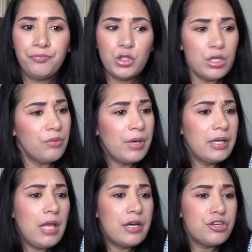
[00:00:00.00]
So I read a
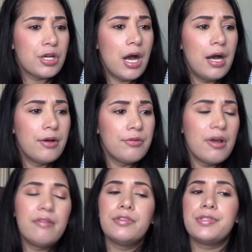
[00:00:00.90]
lot of Chicago
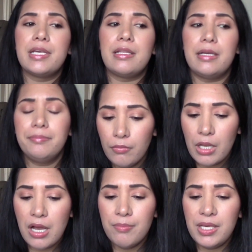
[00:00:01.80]
novels lately.
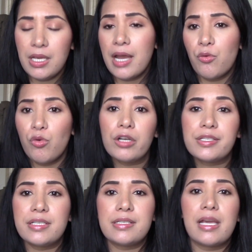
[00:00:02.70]
He kind of works
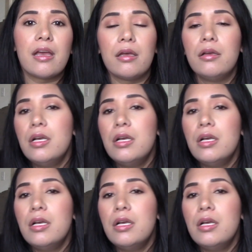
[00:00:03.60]
as like a